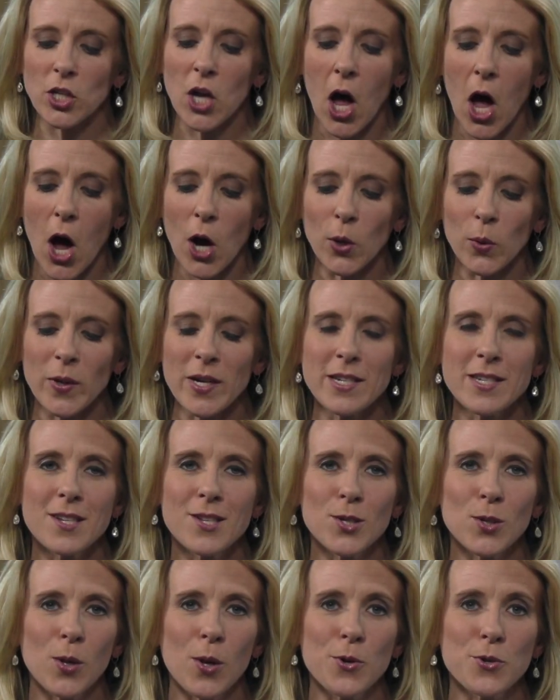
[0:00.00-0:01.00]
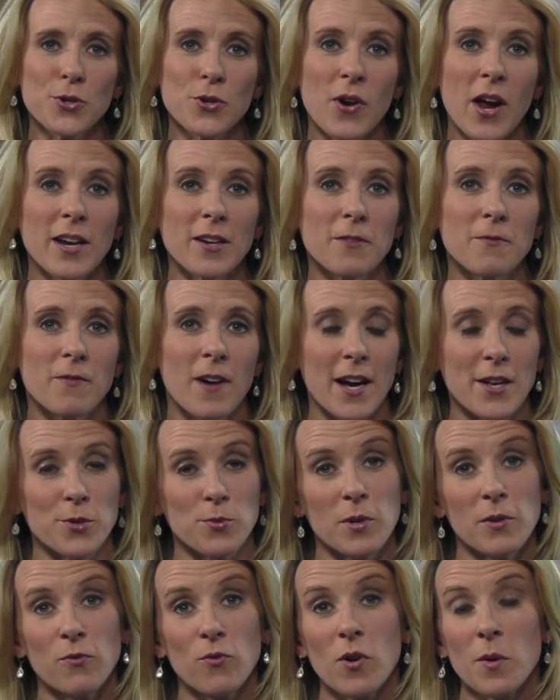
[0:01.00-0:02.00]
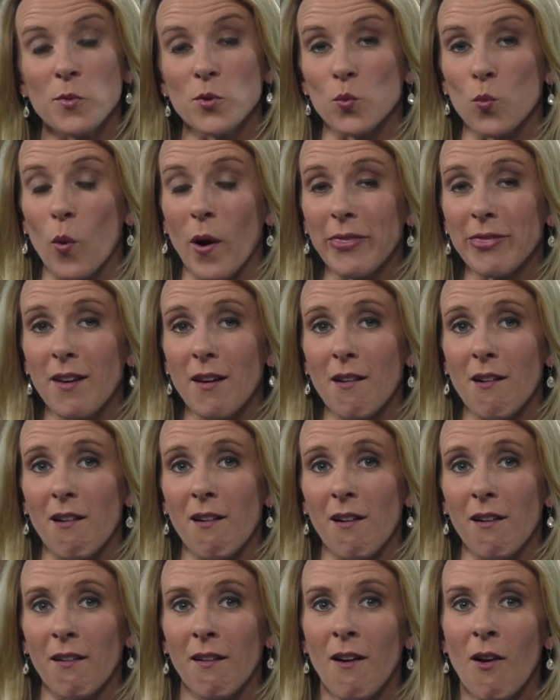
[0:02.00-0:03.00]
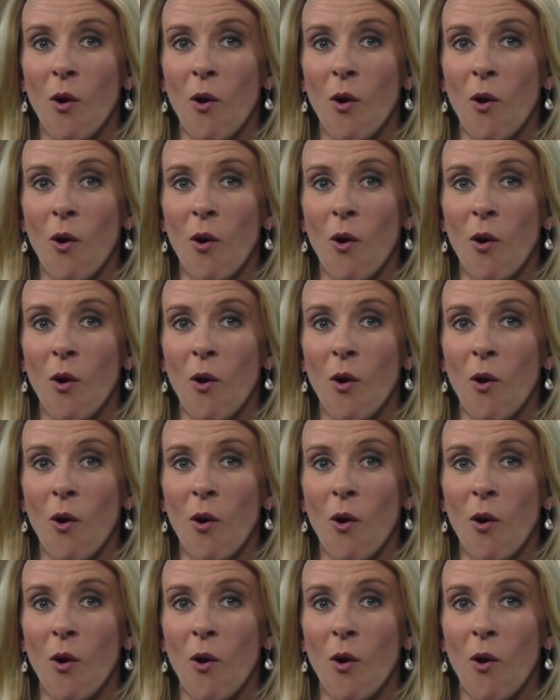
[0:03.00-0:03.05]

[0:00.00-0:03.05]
concrete disclosure and advisory forms, what they are,